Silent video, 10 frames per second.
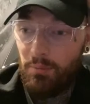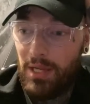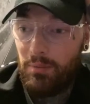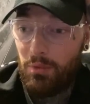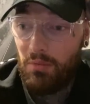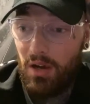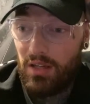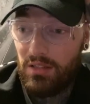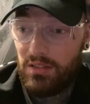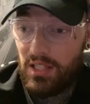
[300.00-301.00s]
people might
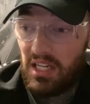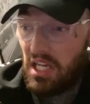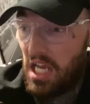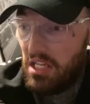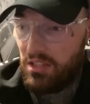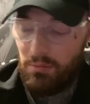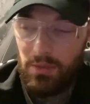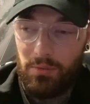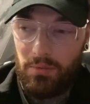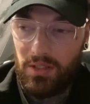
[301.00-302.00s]
say yeah, some
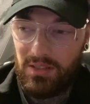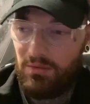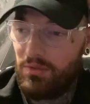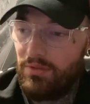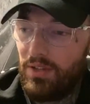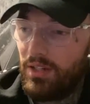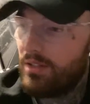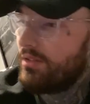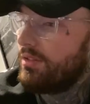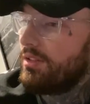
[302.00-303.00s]
people might say what the fuck,
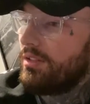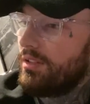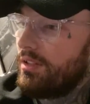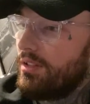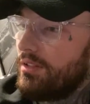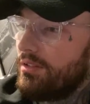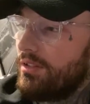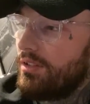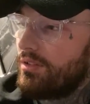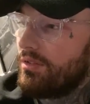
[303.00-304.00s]
and
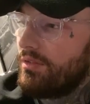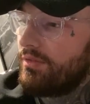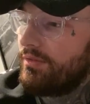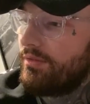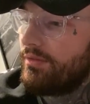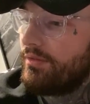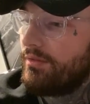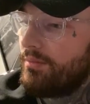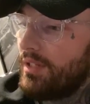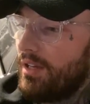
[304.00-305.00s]
sort of
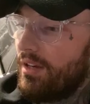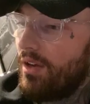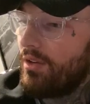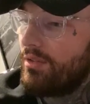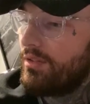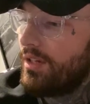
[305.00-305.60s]
be like no.